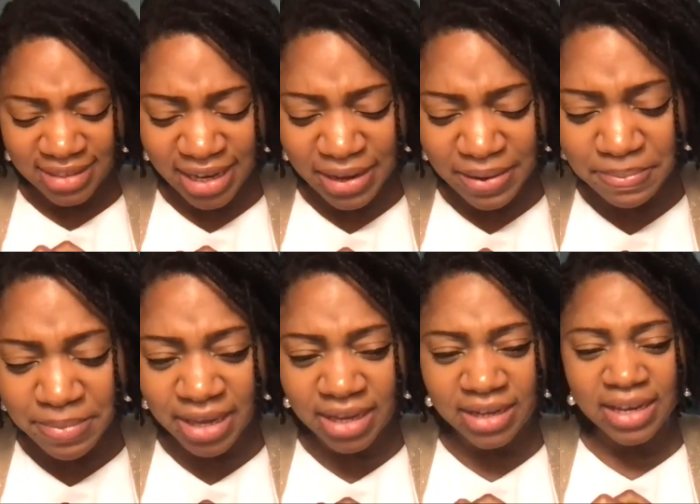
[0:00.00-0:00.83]
Amen.
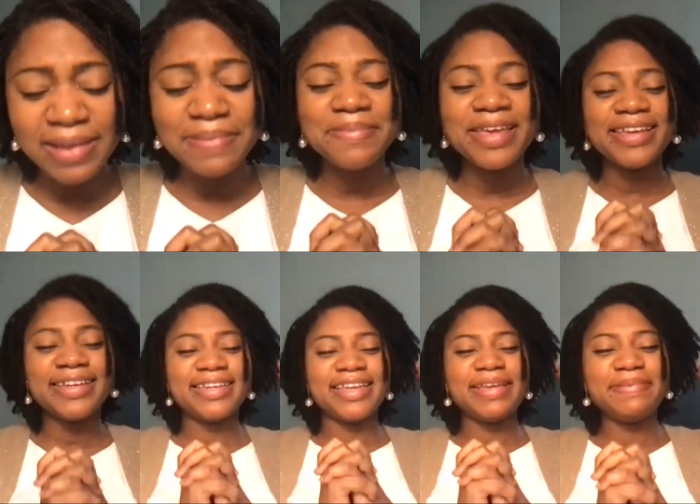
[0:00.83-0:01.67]
Amen
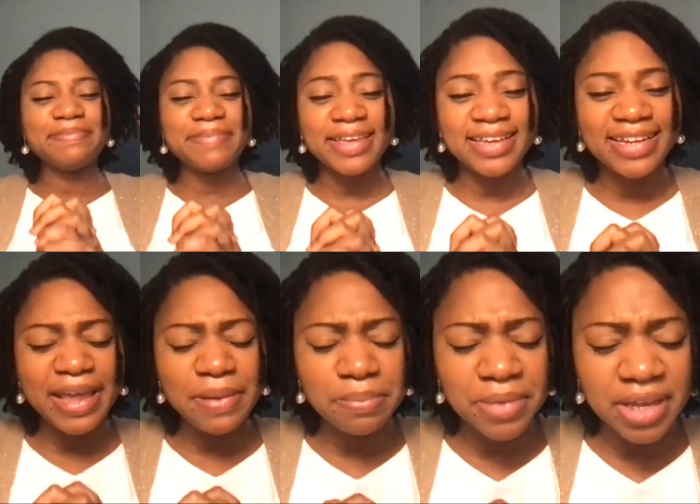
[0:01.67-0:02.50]
and amen.
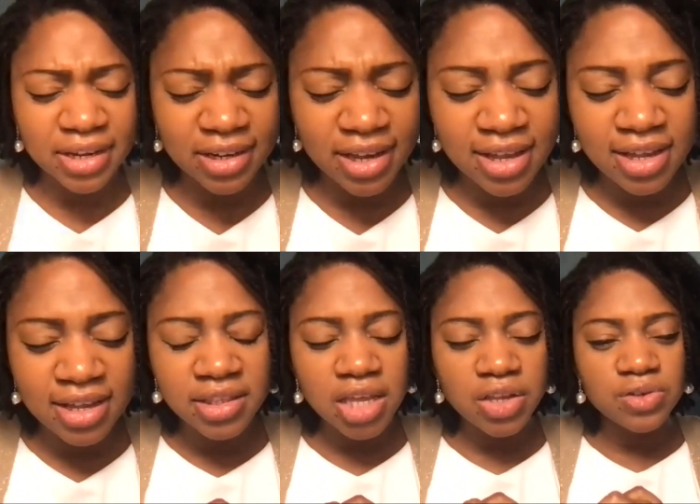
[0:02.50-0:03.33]
Amen.
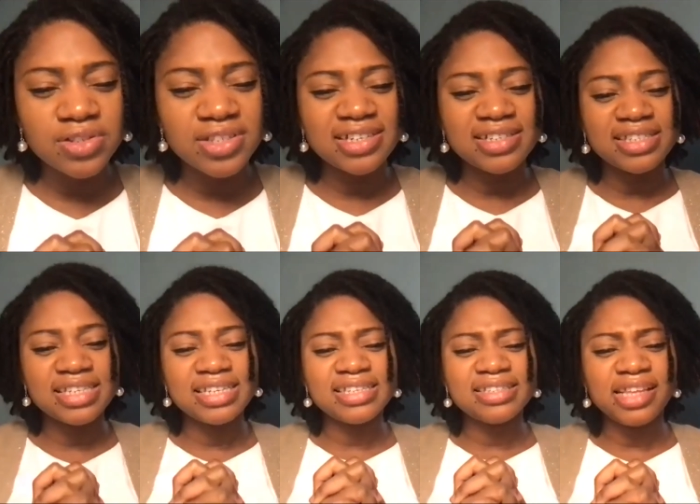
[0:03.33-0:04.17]
Thank you, dear
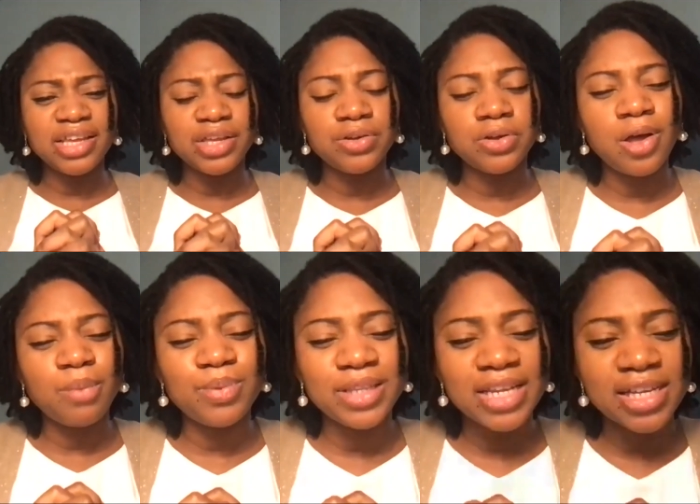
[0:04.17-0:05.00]
sis. Thank you.
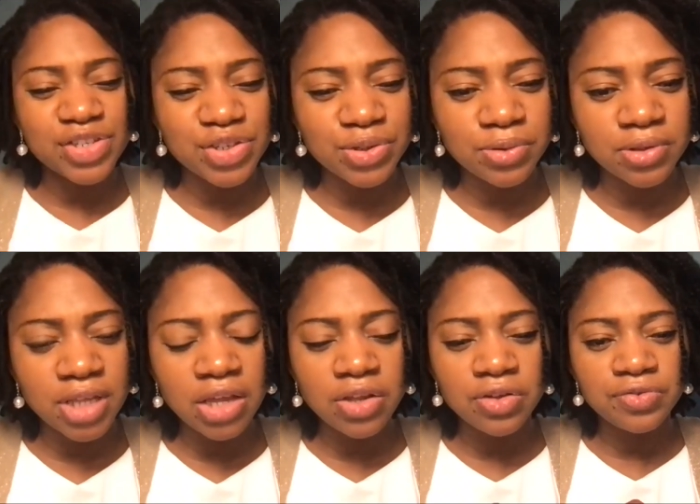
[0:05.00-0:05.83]
God bless you.
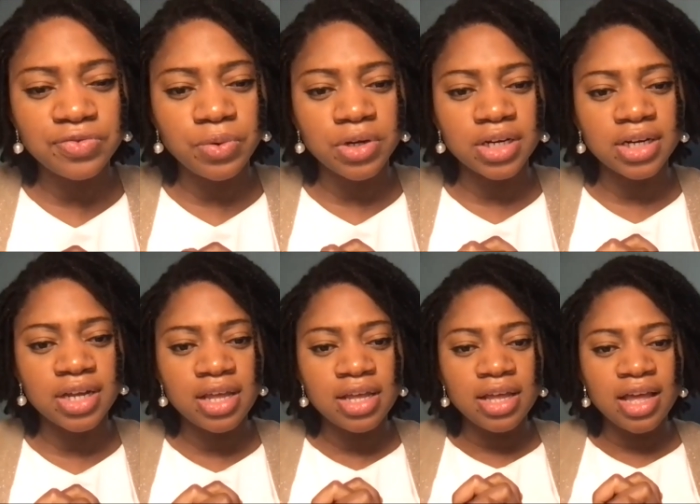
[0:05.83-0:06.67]
Thank you for
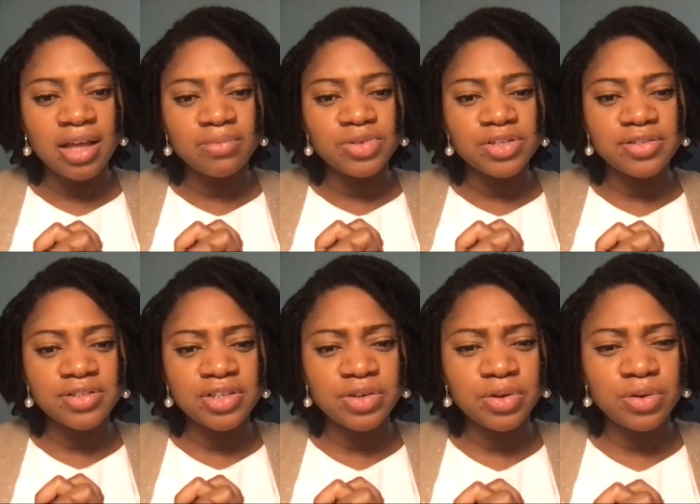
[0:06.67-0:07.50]
um, just,
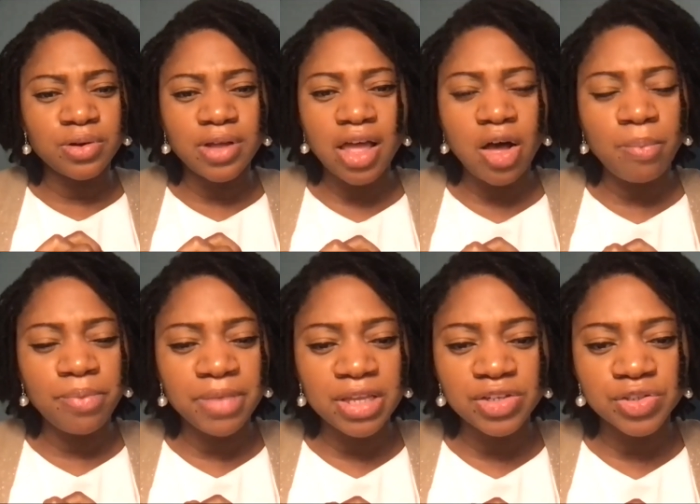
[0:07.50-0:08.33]
you know,
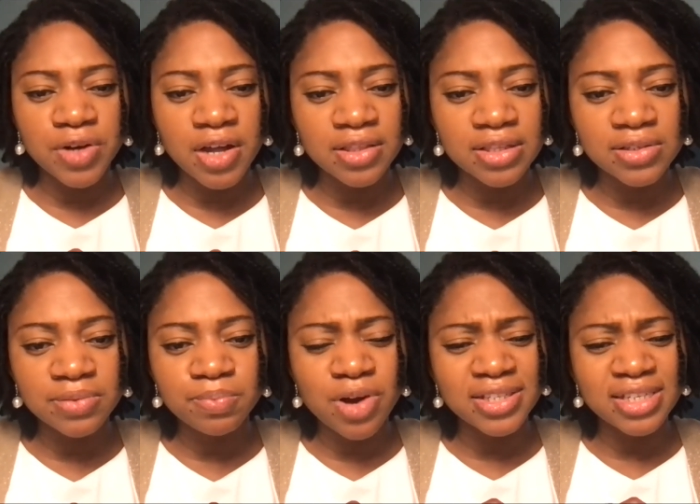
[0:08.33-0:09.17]
helping me throughout this
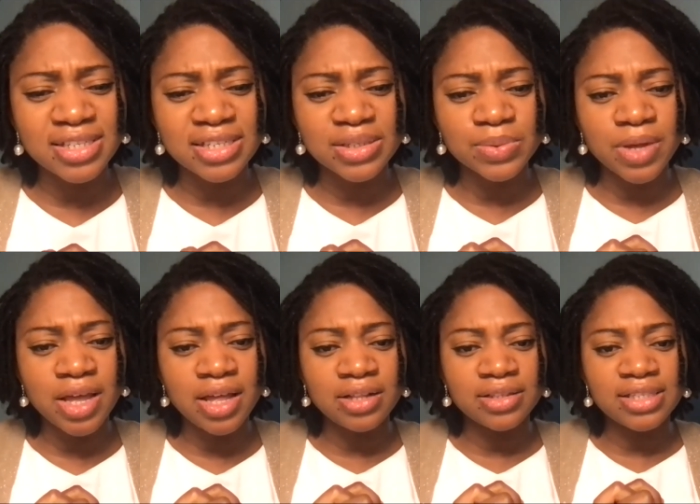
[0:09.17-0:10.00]
process as well.